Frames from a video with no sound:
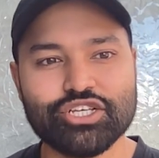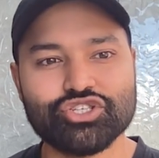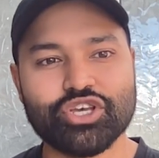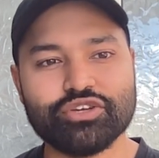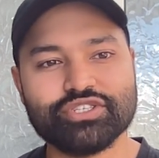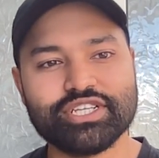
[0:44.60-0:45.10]

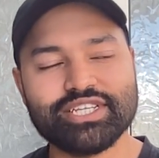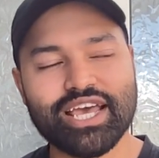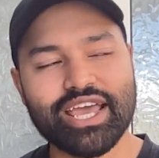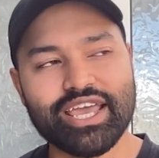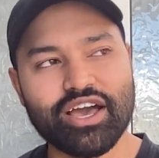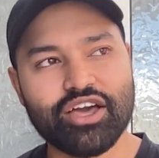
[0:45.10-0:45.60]
So
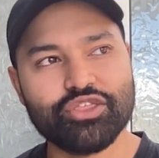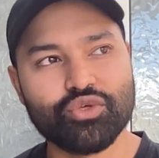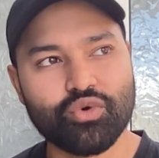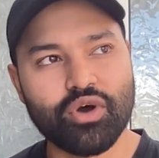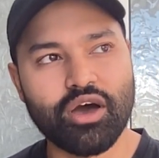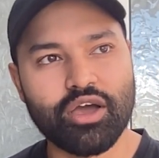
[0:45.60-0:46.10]
today I
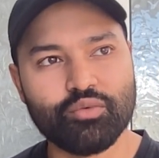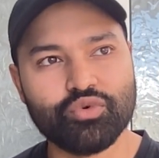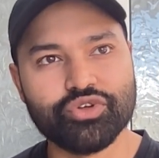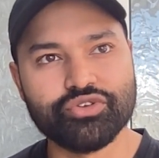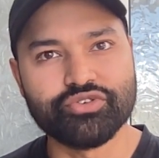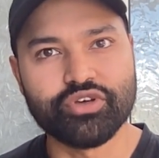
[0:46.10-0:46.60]
thought I
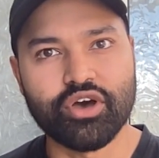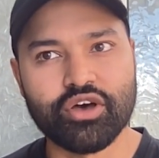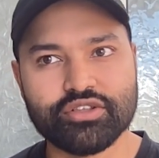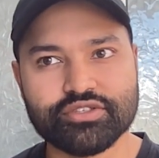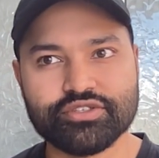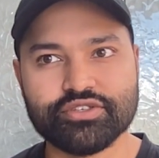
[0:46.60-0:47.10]
would
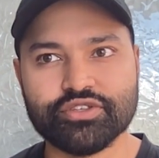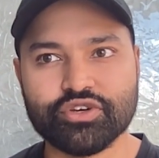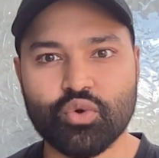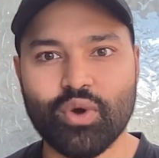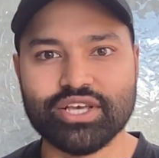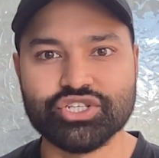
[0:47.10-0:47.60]
answer the
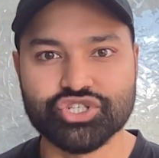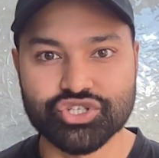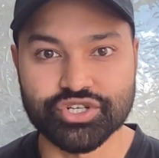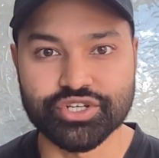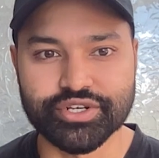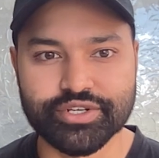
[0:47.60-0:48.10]

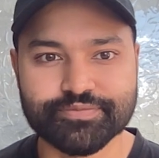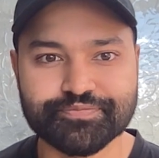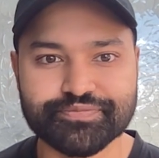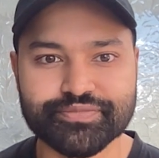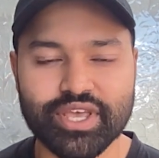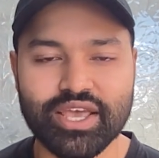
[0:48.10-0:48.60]
question
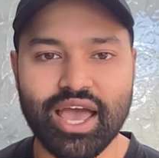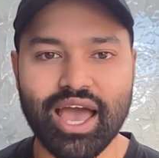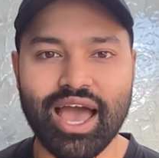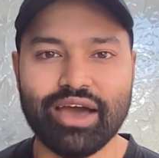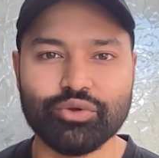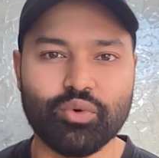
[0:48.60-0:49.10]

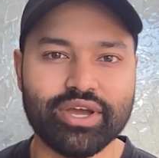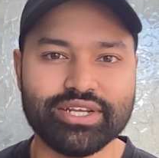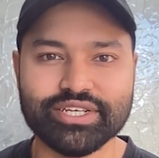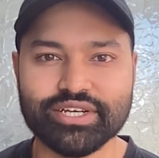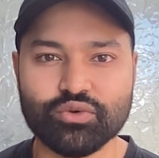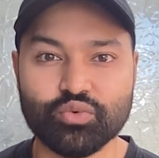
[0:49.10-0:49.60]
how do I
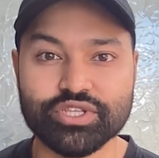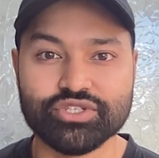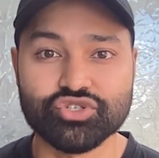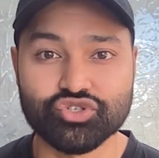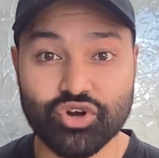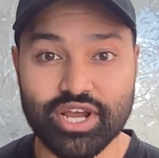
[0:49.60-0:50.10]
deal with
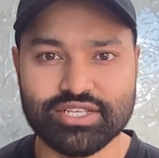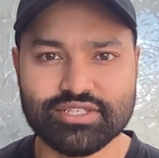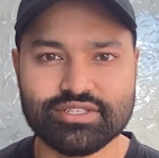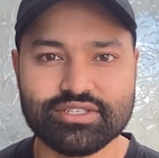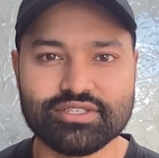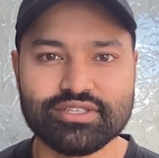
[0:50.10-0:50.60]

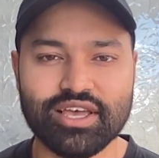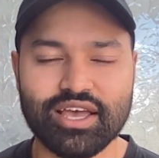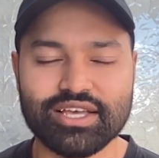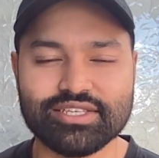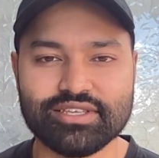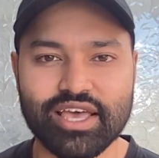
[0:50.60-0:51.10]
stress
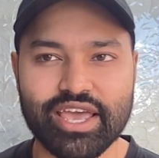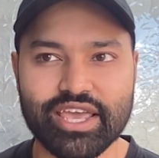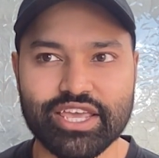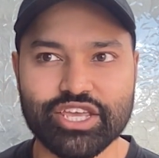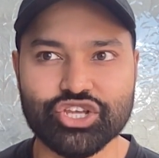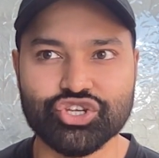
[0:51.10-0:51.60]
as
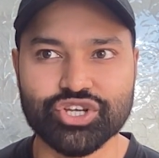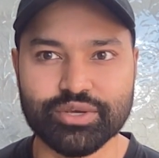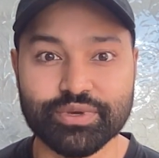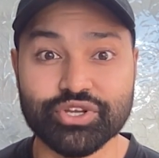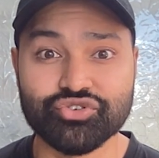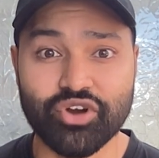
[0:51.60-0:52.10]
a
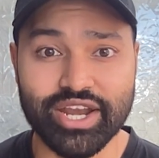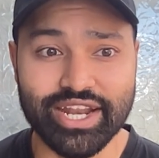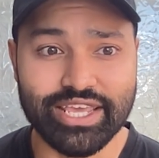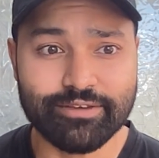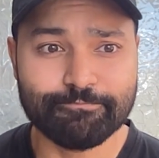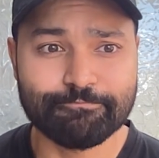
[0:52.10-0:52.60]
GP
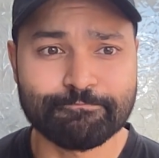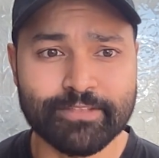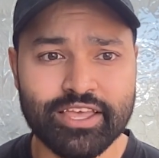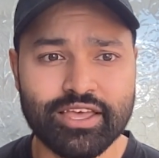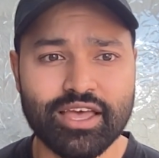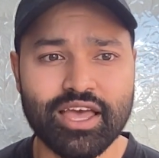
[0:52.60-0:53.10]
trainee?
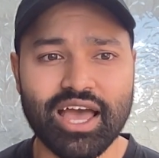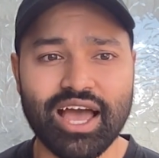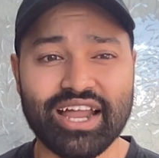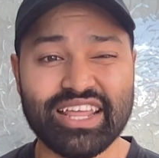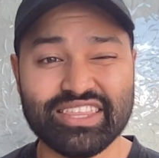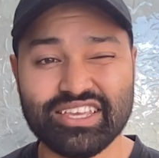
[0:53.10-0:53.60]

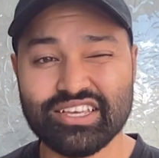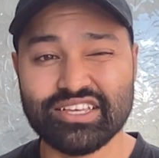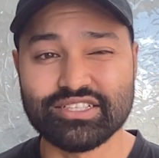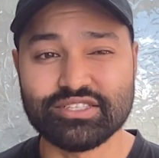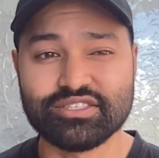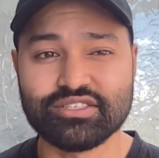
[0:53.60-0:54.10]
And I think
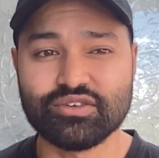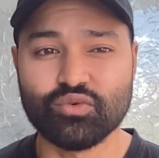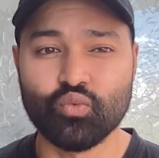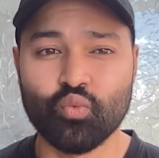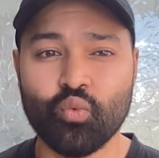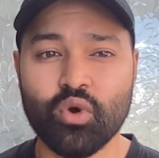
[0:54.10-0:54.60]
it's
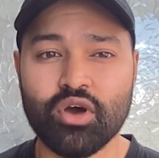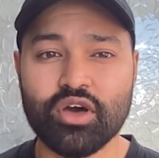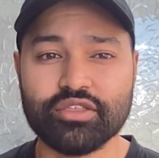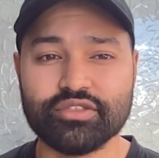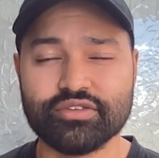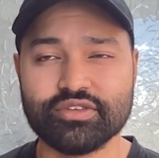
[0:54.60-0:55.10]

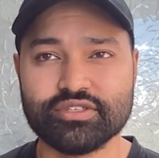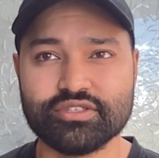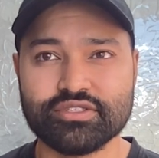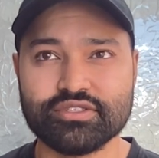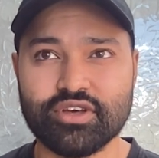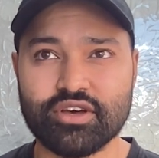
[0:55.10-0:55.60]
worth
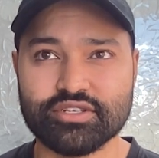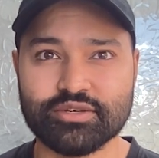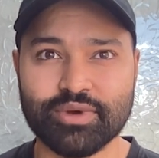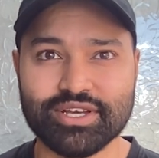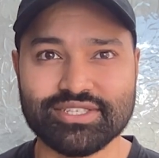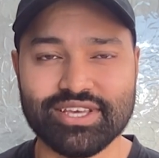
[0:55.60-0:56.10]

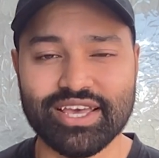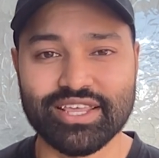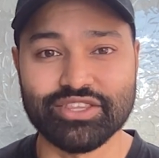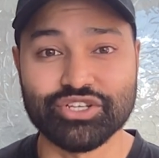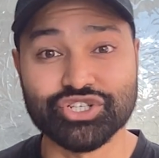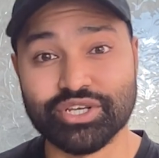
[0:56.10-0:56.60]
starting by
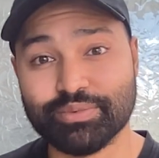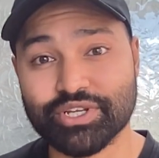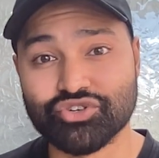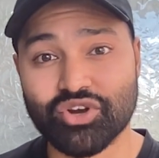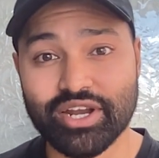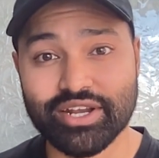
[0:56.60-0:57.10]
saying that
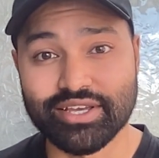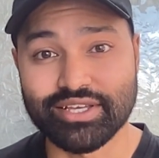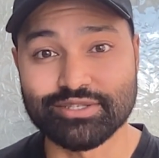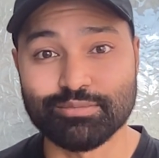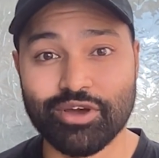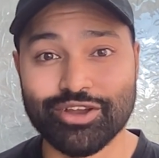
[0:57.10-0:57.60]
GP training
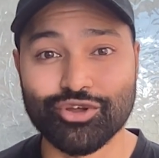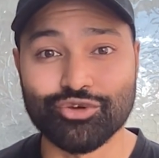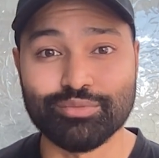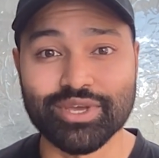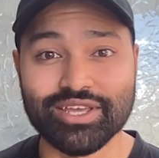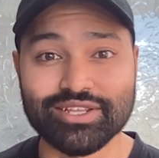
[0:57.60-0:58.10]
is by no
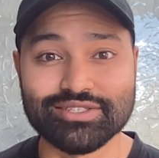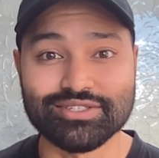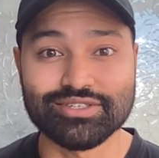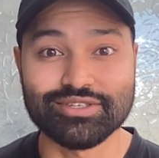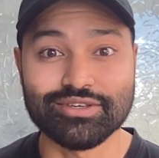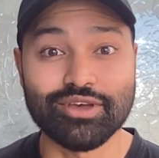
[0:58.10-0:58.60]

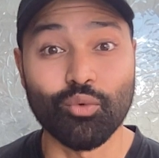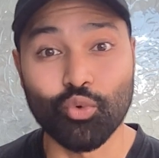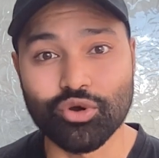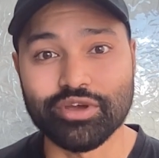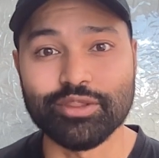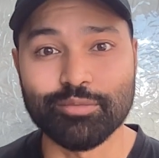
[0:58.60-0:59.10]
means a
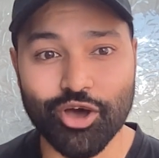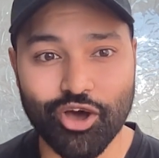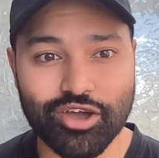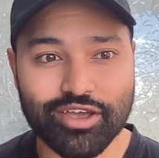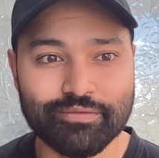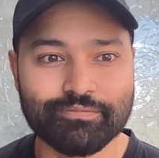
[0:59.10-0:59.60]
walk in the
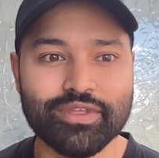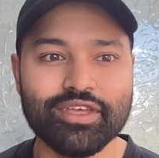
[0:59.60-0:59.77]
park.